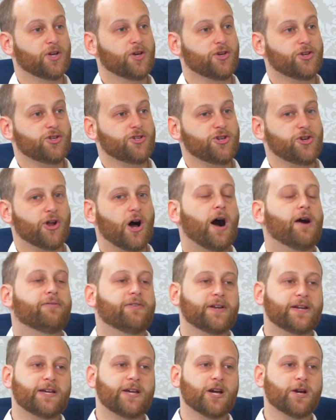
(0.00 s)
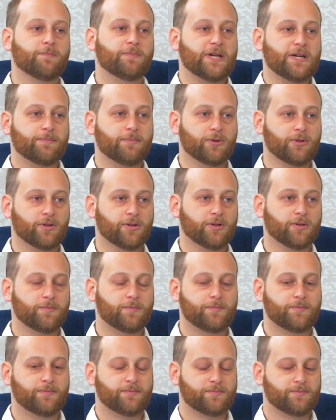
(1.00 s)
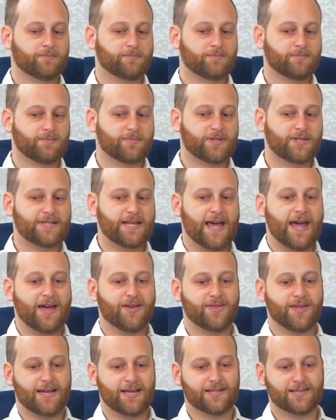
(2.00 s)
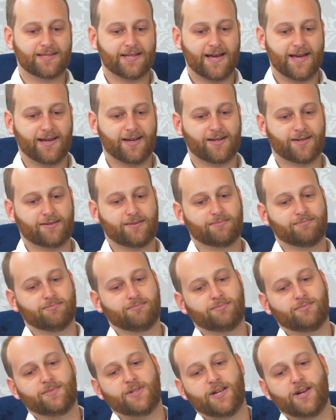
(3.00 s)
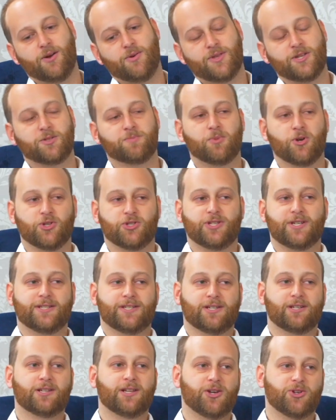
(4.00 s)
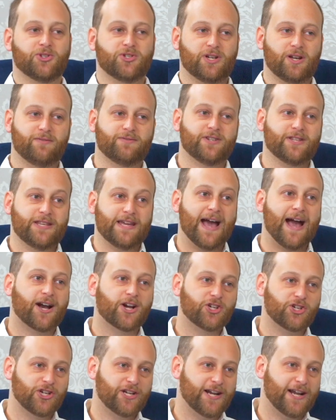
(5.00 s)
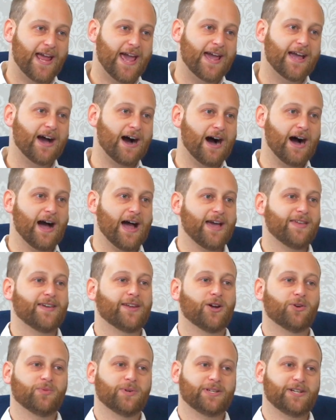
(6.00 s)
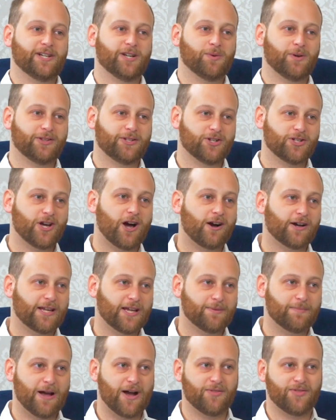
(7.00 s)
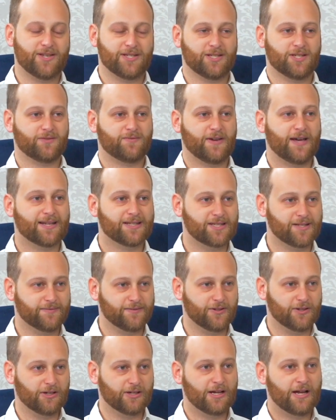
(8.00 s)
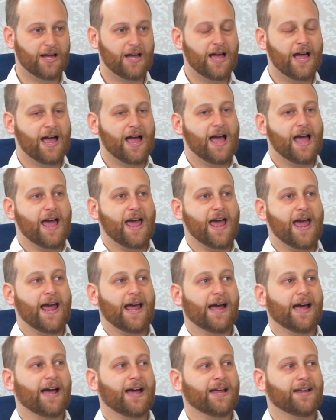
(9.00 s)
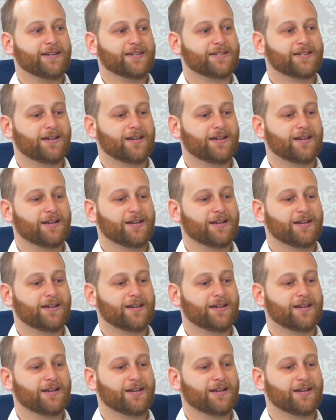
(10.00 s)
You'd often hear people say things like, this person isn't close enough to the action in AI. They don't really know what they're talking about. This is fanciful. And